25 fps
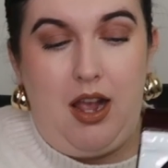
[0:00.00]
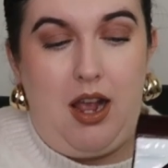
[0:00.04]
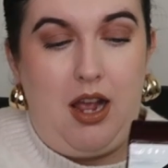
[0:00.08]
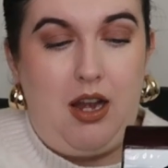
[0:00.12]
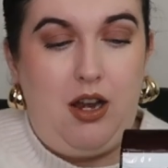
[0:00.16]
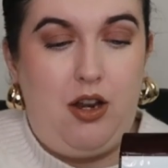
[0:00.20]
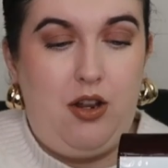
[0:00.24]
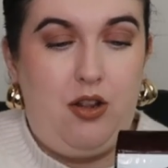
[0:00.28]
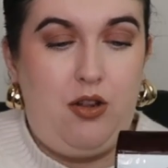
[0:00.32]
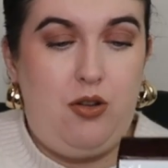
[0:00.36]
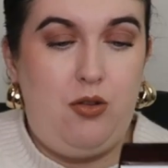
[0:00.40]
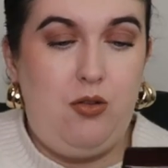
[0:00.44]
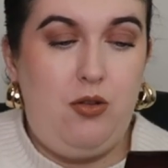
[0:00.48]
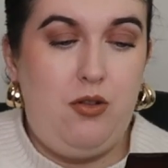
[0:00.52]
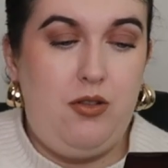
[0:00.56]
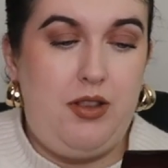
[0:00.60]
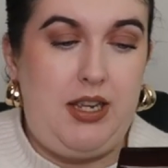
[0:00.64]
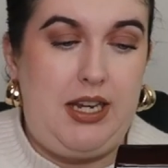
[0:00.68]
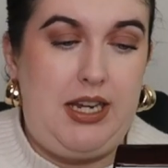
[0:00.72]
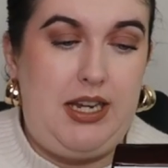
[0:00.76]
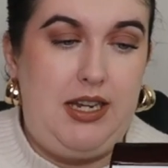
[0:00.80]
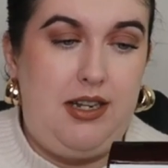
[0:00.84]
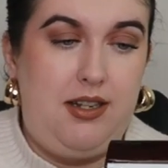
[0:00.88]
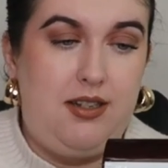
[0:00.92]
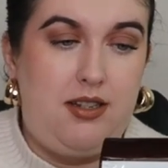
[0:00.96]
And I saw
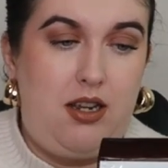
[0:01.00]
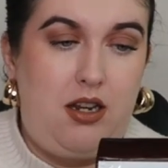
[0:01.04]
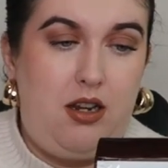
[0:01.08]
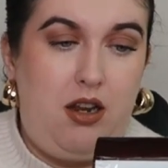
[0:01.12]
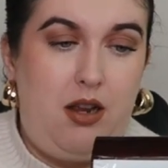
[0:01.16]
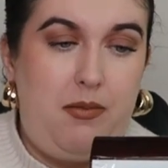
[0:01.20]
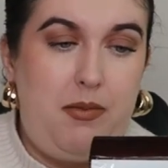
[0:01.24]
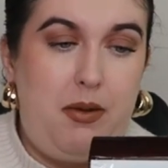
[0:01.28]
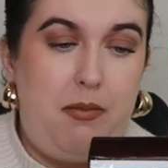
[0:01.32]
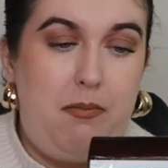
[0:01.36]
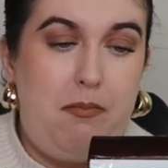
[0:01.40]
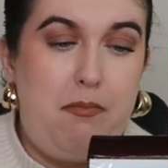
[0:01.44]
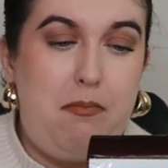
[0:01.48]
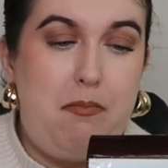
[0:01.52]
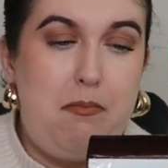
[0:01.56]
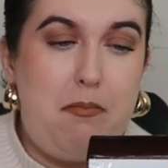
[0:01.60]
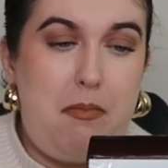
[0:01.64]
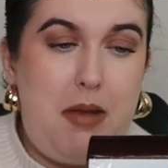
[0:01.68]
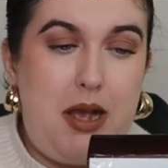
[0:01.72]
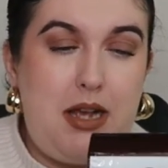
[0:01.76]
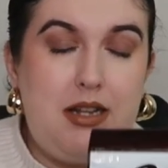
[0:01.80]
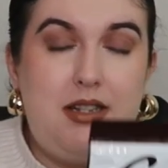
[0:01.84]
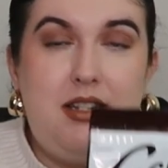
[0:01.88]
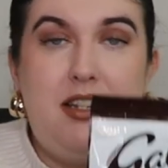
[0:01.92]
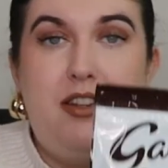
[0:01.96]
these and I'm a
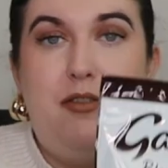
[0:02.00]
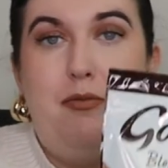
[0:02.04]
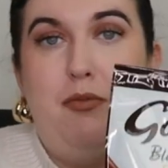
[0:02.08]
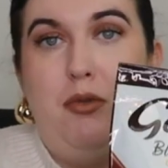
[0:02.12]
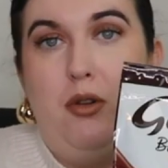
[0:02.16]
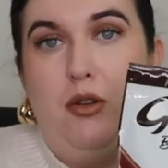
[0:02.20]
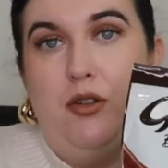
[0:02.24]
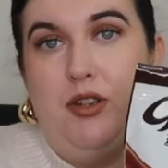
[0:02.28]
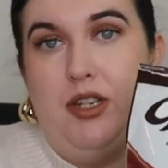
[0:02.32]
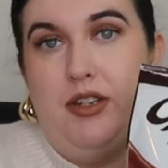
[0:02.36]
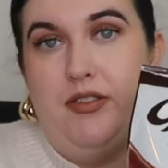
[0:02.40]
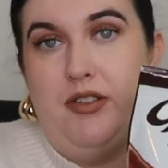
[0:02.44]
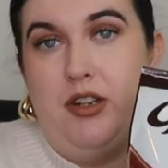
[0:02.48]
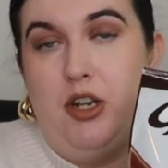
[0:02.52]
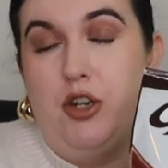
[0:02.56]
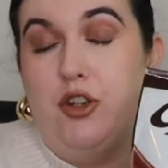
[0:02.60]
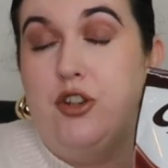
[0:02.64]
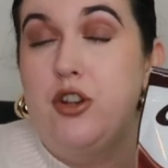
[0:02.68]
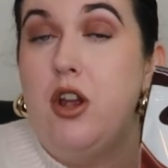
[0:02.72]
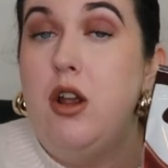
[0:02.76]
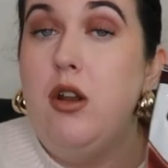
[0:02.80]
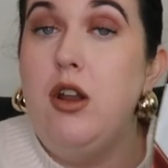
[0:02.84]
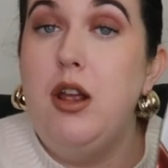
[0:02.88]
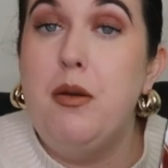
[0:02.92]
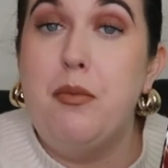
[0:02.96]
massive Blondie fan. I
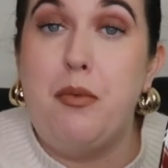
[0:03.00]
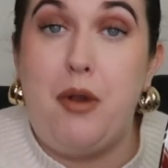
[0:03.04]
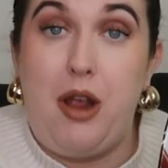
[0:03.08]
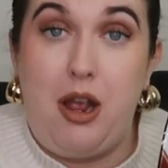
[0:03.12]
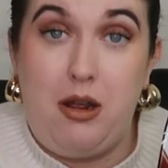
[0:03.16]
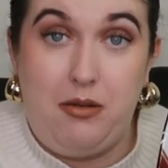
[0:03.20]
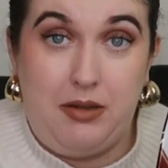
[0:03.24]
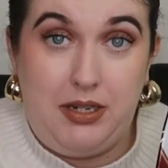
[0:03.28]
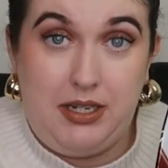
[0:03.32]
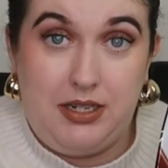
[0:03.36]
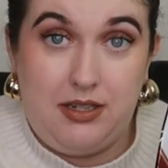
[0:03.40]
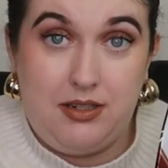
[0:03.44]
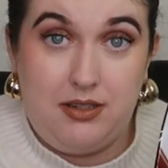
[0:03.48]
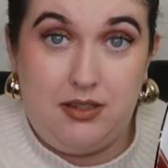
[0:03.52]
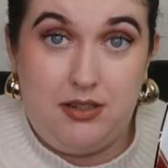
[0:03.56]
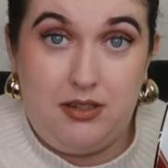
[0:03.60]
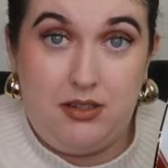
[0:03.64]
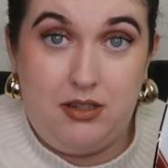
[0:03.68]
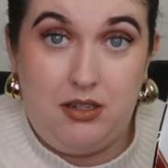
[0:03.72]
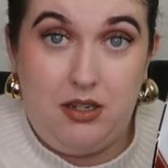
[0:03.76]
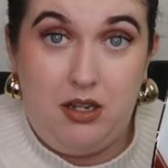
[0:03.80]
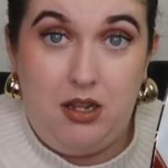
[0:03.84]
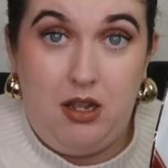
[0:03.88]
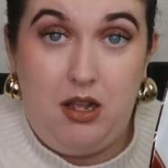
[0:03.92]
don't like brownies.